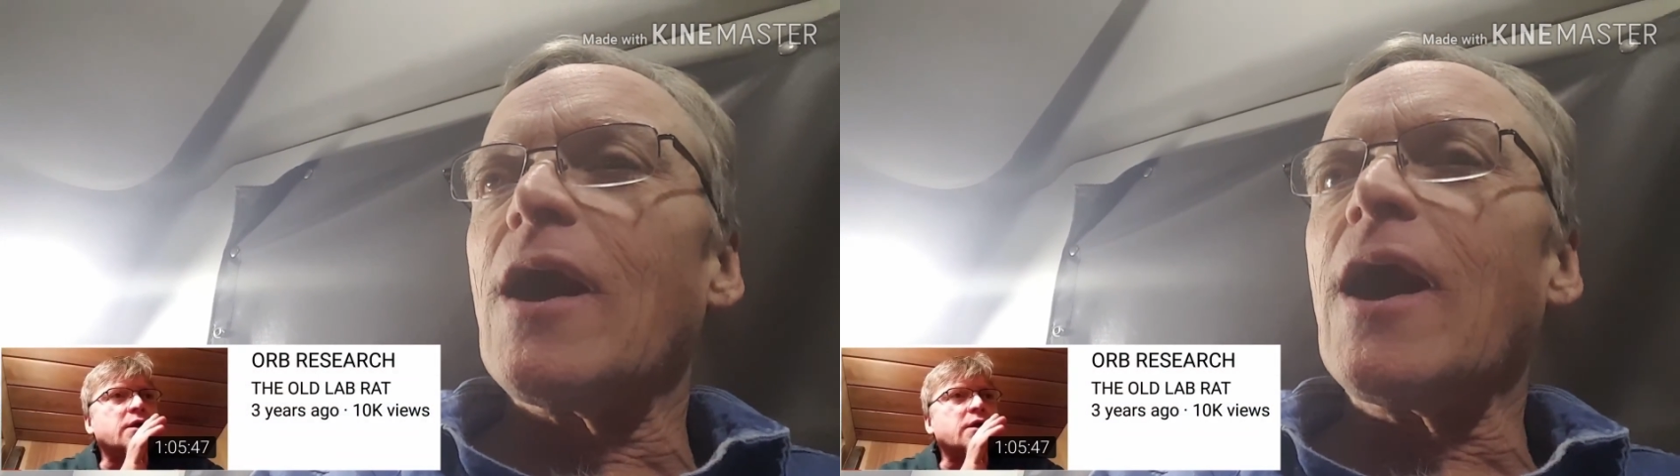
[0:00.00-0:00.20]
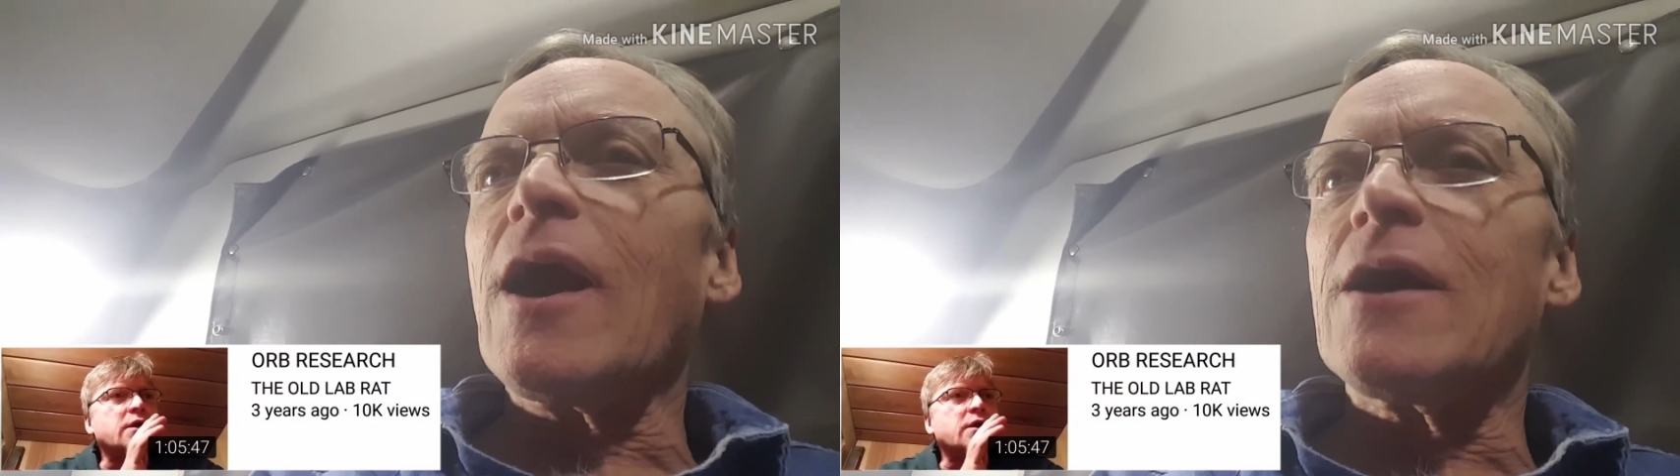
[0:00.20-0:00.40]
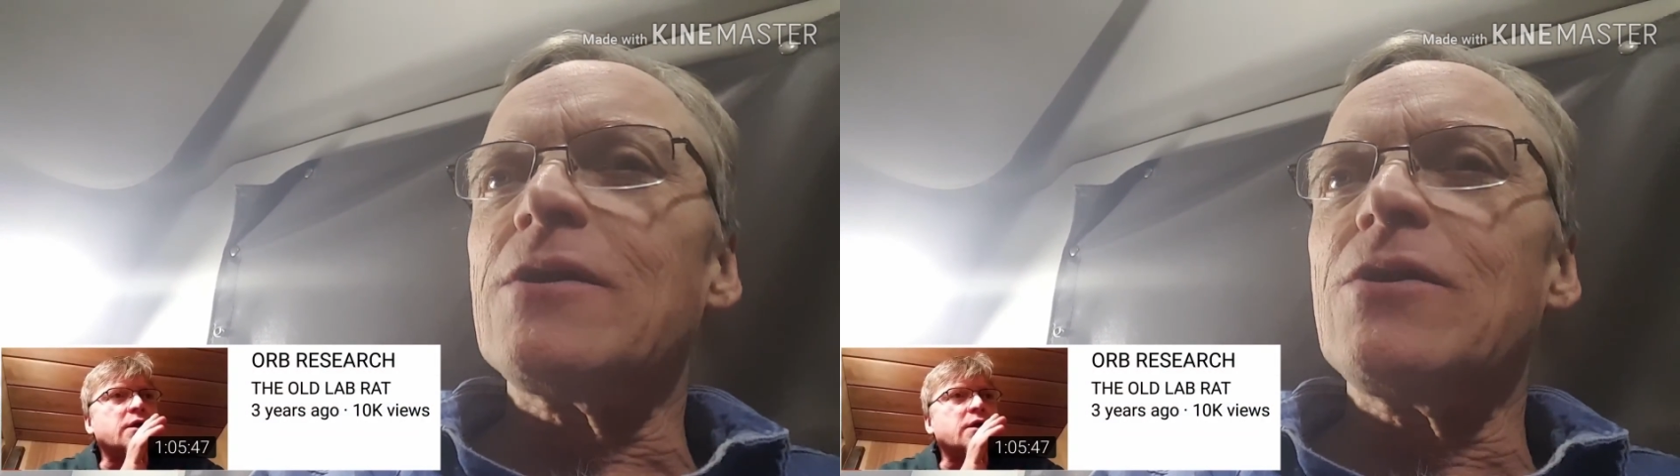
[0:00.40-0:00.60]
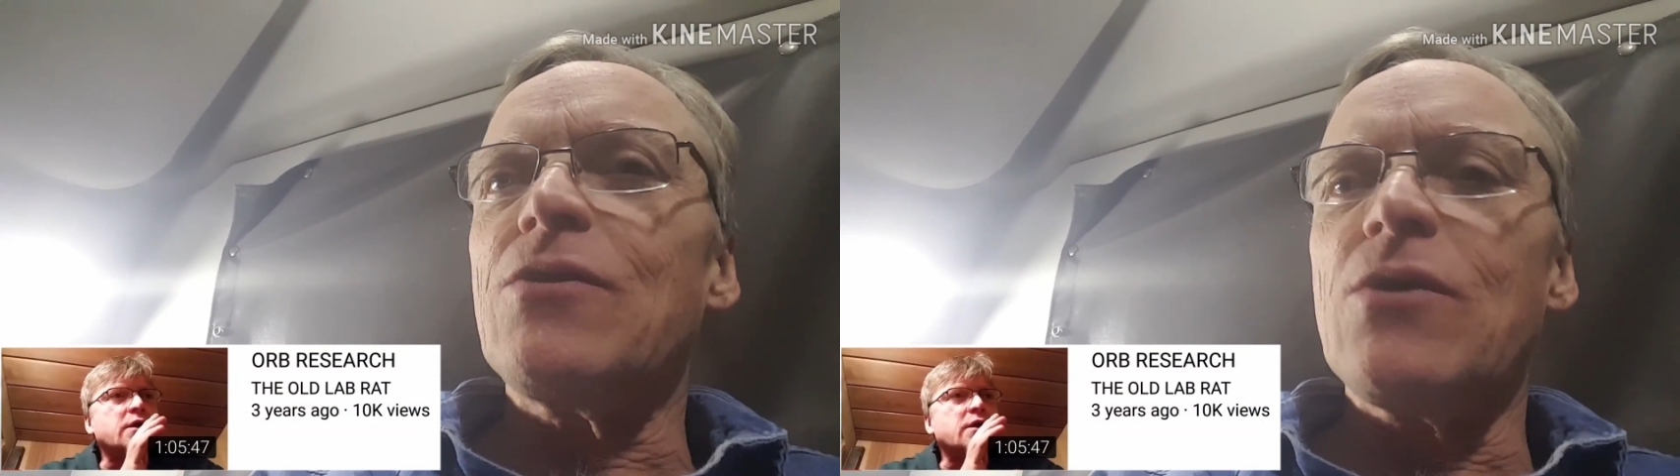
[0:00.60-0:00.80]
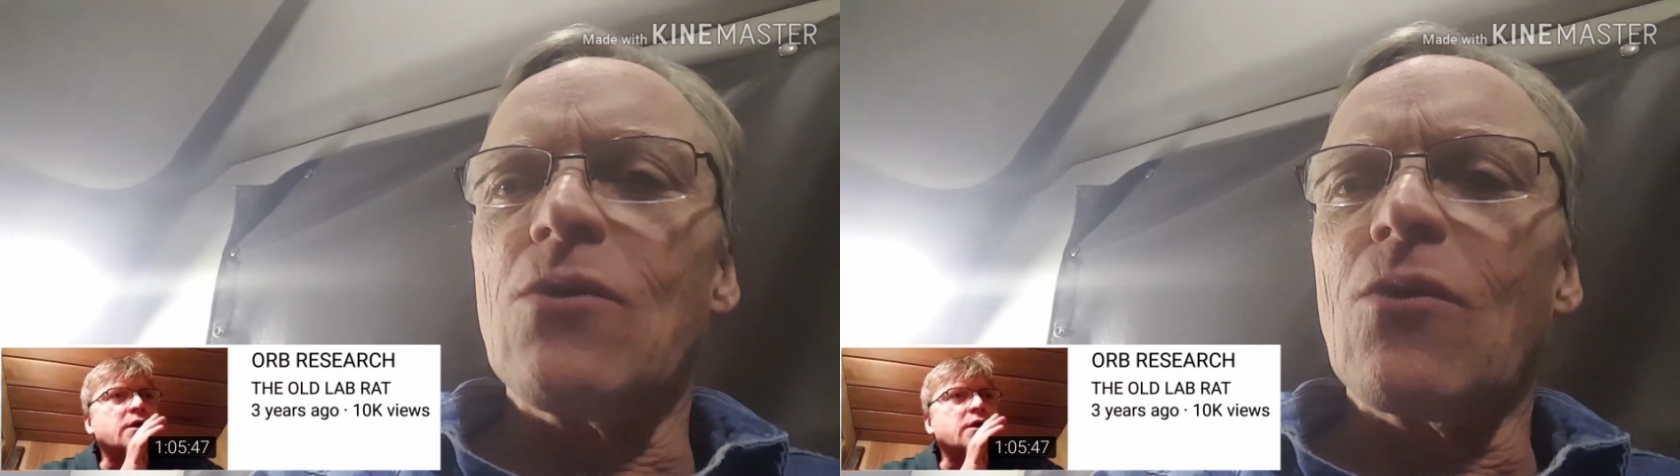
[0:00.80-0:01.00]

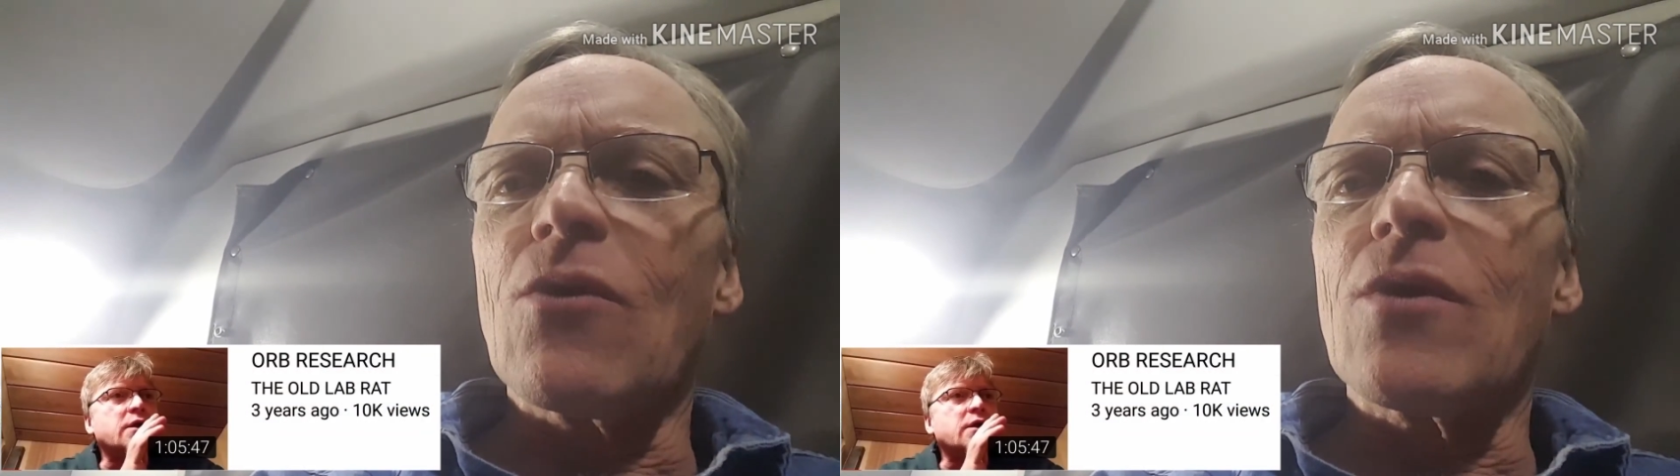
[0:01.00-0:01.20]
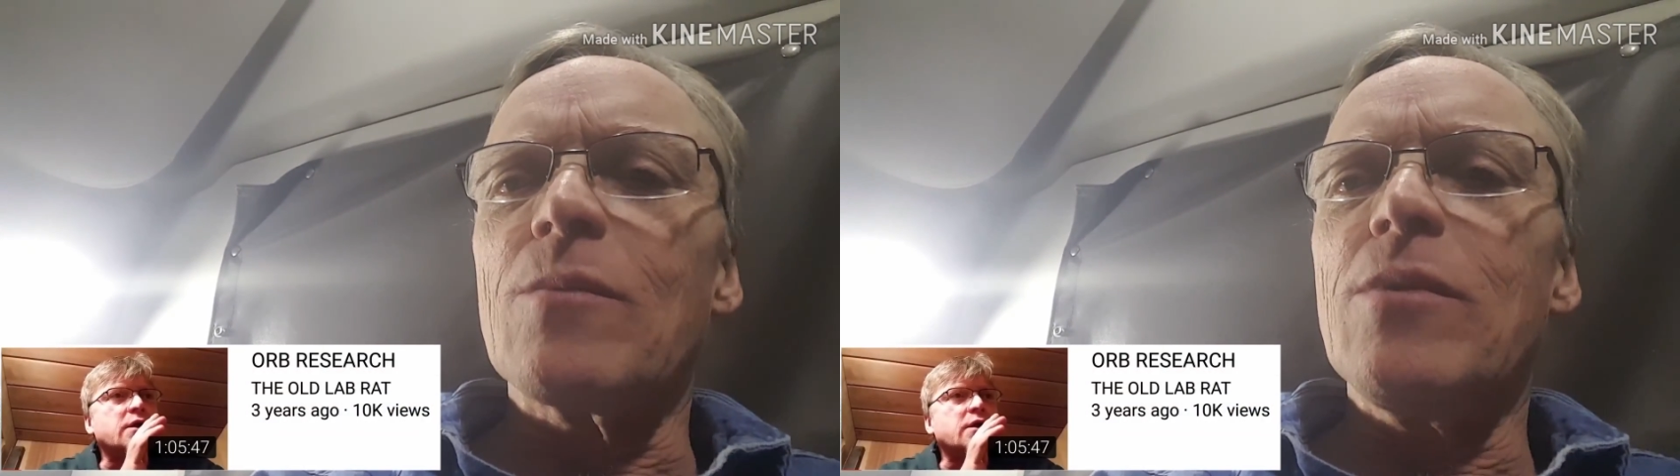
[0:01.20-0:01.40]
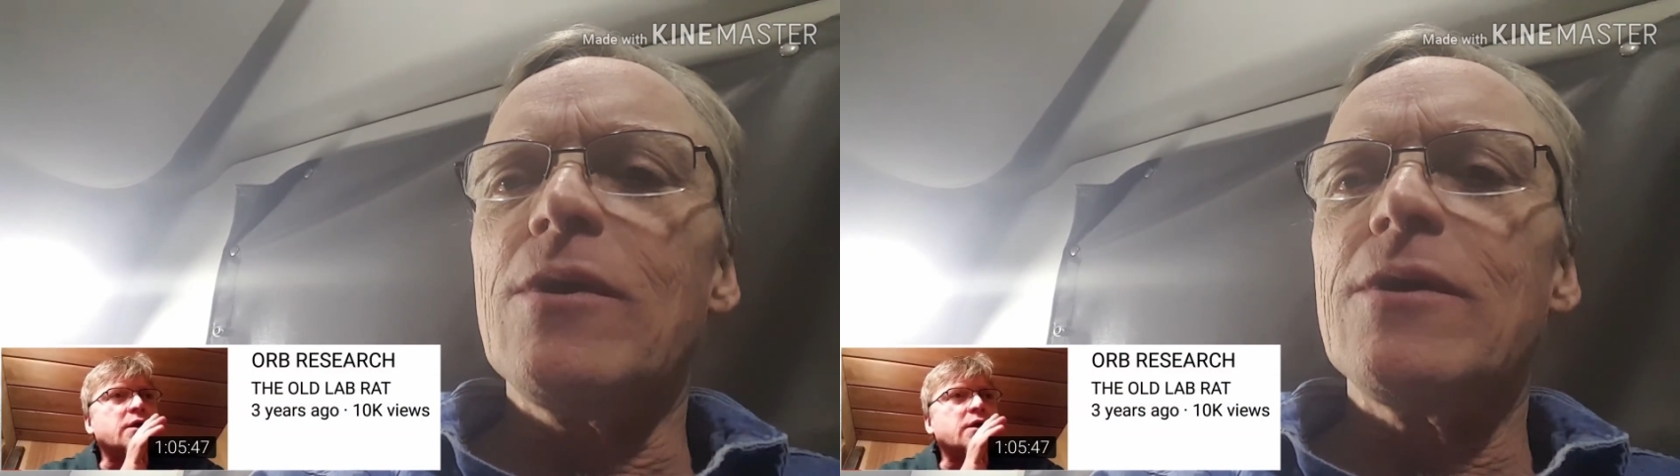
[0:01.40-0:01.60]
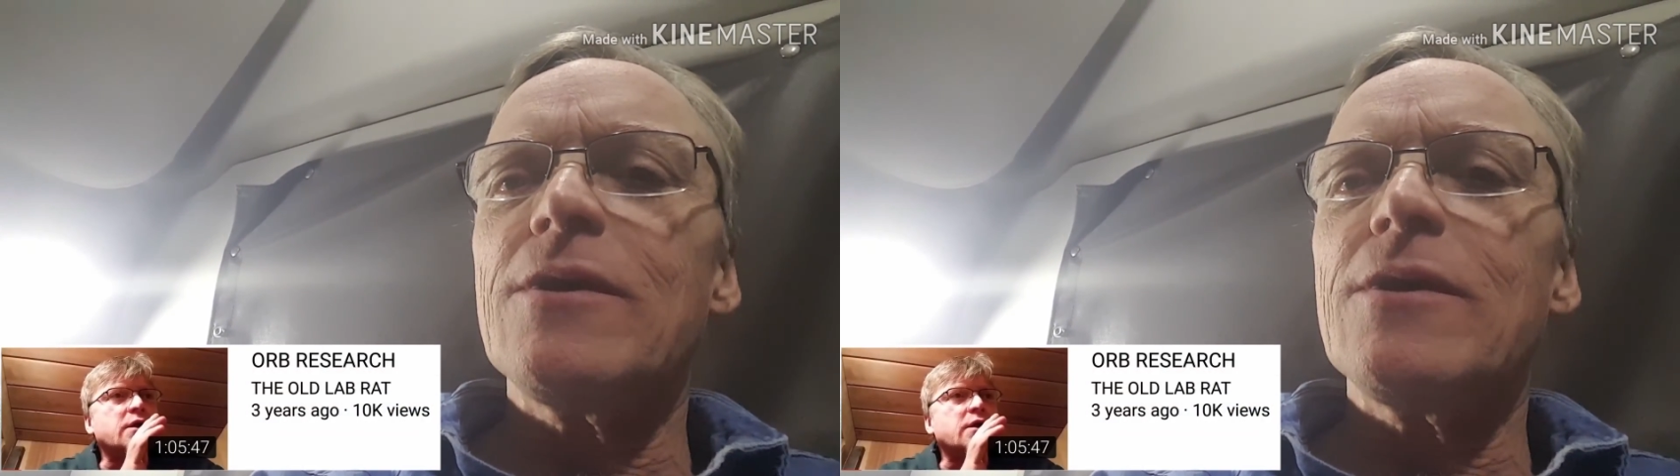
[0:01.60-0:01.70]
And the orb